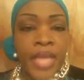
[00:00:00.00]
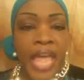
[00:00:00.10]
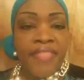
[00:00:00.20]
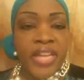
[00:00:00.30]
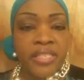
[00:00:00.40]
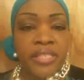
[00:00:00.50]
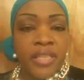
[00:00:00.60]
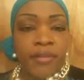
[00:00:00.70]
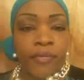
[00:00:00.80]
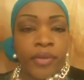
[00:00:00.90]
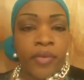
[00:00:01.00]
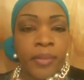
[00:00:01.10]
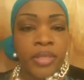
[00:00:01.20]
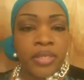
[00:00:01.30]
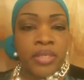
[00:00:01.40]
and then suffering
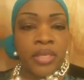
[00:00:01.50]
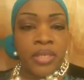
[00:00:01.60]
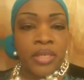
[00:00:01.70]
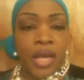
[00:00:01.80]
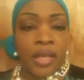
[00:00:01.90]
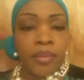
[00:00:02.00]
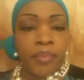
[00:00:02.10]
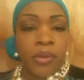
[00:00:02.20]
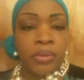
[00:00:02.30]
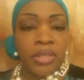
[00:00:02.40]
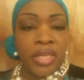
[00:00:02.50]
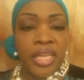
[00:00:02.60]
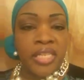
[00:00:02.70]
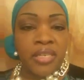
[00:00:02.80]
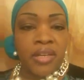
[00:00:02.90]
from a disease called Ebola
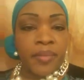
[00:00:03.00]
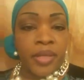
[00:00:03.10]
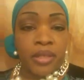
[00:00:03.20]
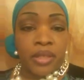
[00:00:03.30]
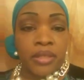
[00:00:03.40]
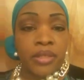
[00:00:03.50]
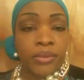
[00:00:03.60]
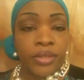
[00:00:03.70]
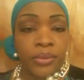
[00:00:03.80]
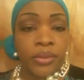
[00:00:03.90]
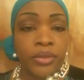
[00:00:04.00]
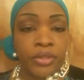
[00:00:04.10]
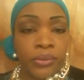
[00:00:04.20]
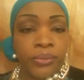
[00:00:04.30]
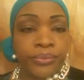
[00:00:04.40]
isn't going to be looking so cute
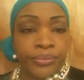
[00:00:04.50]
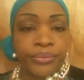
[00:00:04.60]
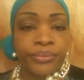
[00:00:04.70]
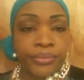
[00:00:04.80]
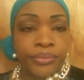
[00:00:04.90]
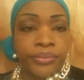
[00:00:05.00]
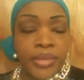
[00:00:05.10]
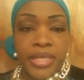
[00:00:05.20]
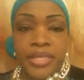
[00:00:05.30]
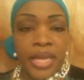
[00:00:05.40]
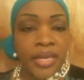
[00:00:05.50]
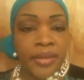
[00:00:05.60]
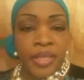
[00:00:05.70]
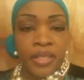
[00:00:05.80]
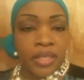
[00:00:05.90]
on you. It's not
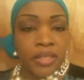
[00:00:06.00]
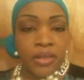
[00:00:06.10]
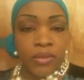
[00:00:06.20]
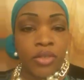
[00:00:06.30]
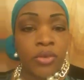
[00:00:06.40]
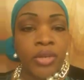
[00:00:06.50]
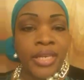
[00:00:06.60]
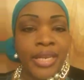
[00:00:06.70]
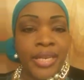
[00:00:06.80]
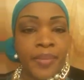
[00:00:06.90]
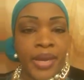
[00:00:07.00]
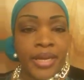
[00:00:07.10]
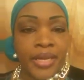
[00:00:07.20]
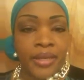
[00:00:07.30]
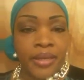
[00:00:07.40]
going to be looking so cute on
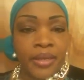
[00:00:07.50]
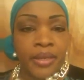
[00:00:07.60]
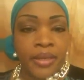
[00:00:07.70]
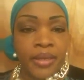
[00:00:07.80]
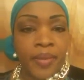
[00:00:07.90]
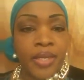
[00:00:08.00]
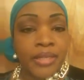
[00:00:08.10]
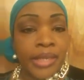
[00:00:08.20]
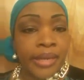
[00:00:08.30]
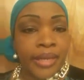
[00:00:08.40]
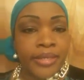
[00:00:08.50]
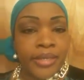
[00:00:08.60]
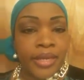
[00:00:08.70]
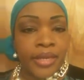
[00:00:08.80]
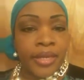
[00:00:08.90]
anybody. Because like I
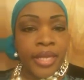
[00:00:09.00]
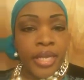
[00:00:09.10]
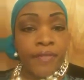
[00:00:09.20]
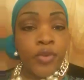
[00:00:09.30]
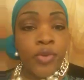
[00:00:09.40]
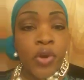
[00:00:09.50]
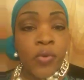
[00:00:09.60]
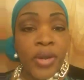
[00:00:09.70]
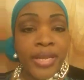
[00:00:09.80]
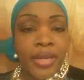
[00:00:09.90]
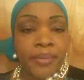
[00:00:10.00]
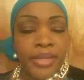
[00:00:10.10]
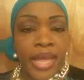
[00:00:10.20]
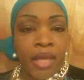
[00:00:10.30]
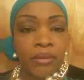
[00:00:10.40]
said, if you don't wake up
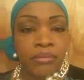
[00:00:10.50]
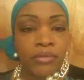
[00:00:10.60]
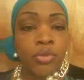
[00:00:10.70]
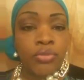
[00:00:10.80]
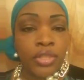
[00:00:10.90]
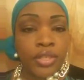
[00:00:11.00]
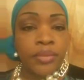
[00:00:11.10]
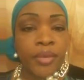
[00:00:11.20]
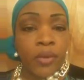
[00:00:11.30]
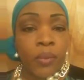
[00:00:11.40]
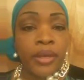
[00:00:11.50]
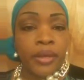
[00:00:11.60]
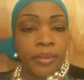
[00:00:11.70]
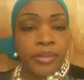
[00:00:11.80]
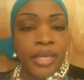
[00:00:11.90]
now, you just may
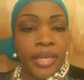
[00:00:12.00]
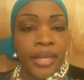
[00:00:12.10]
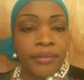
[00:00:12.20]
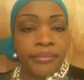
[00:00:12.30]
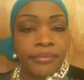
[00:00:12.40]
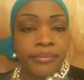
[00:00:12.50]
wake up dead.